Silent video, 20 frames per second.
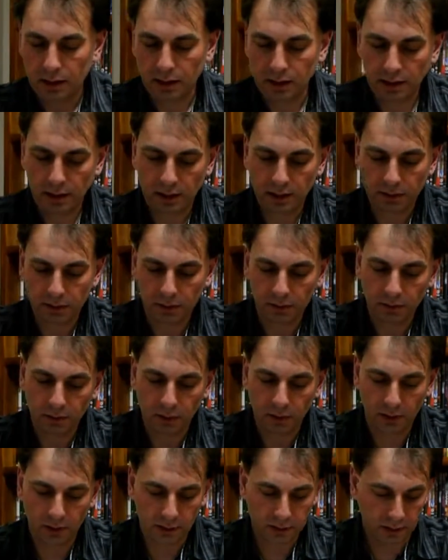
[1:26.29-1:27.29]
And then we've
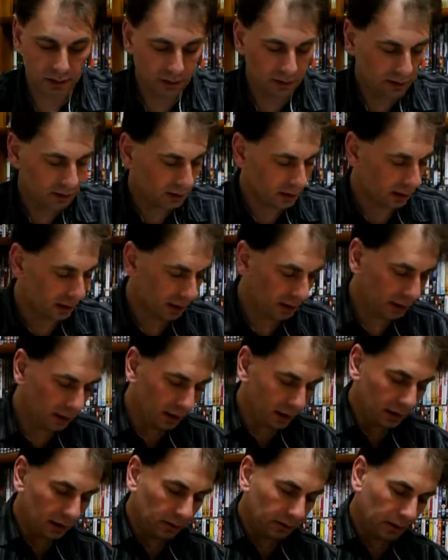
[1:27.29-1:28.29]
got inside
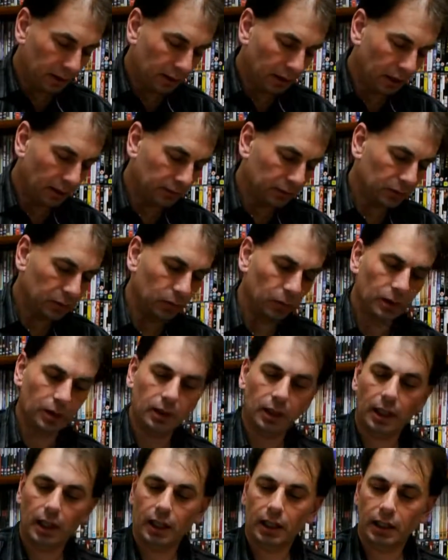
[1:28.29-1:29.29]
here, it comes
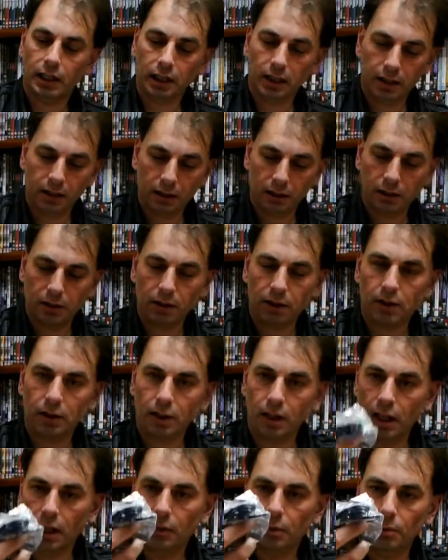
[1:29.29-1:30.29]
with a
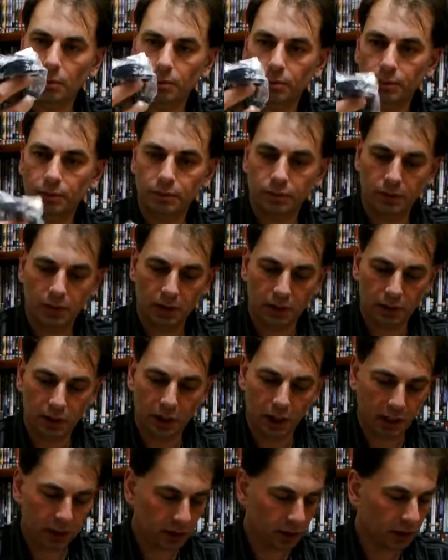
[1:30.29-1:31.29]
uh, the
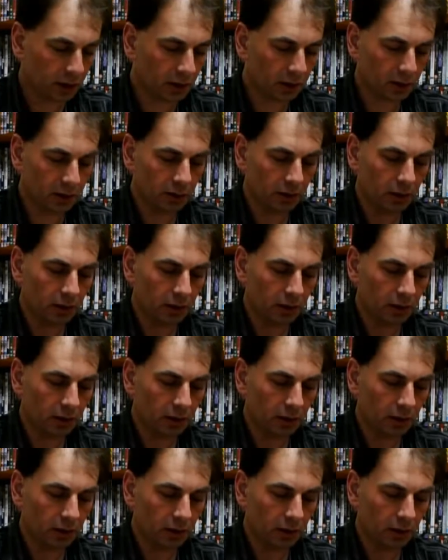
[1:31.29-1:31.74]
charger,